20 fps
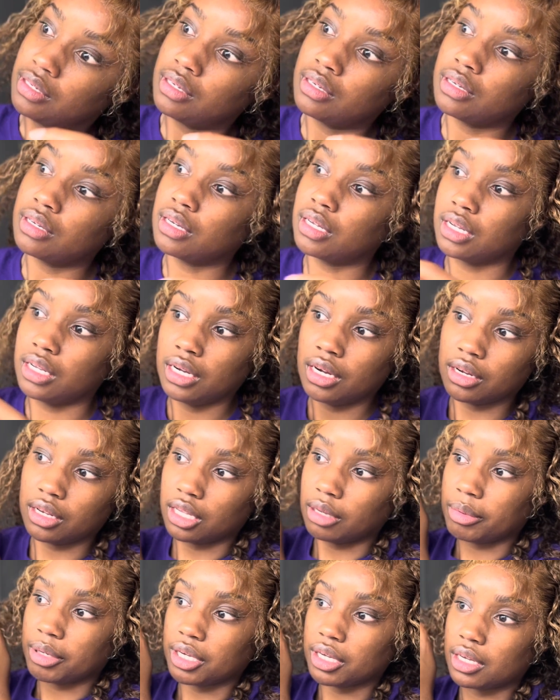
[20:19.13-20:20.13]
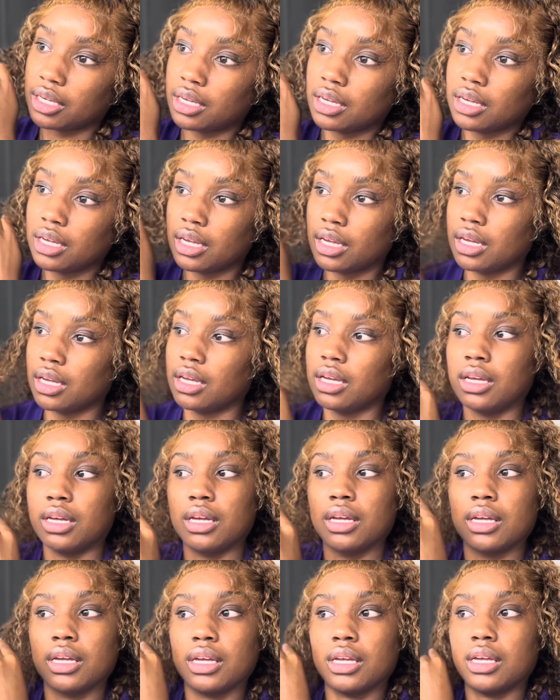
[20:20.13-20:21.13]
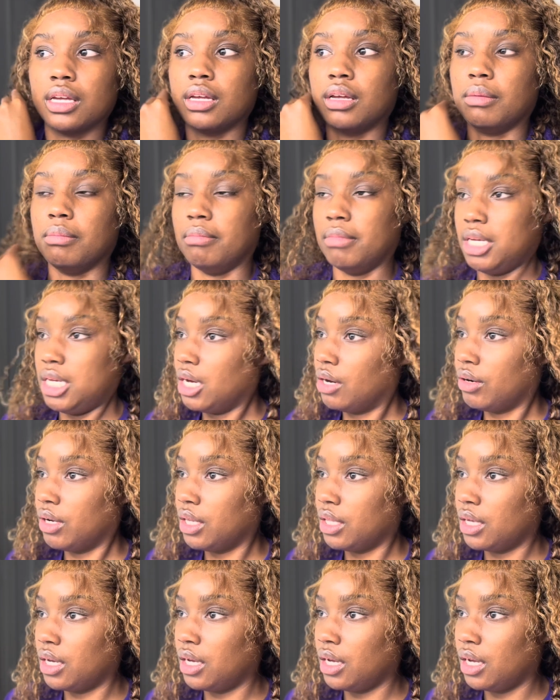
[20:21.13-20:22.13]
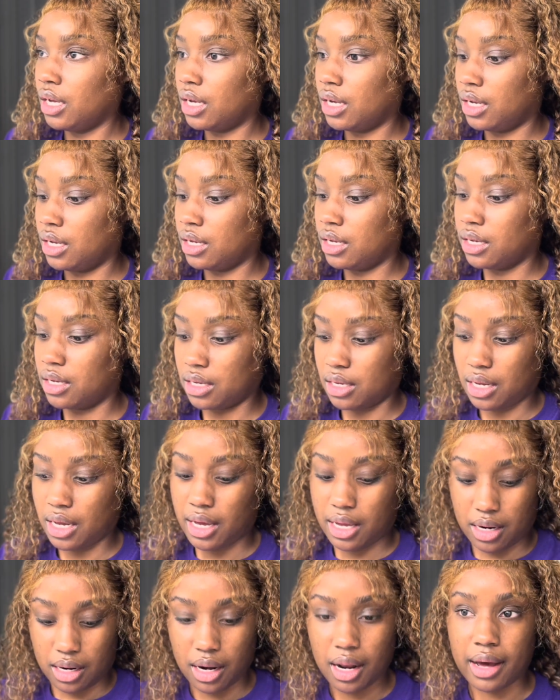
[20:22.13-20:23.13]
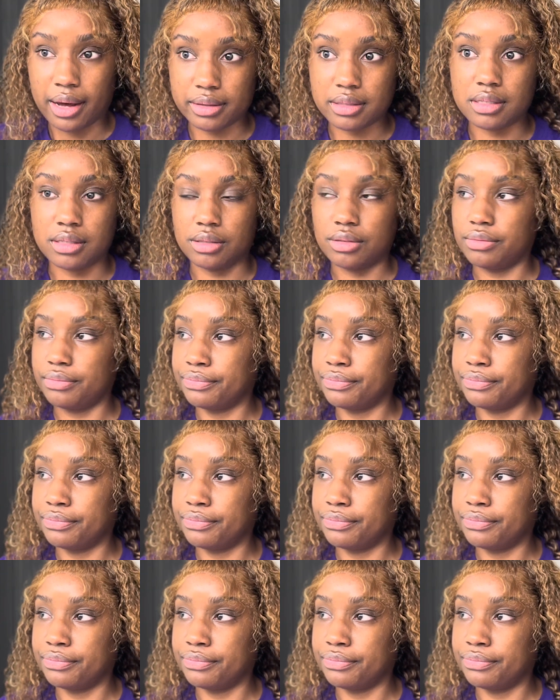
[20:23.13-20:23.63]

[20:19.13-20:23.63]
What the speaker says: clearly, but me, on the other hand, had a lot to do.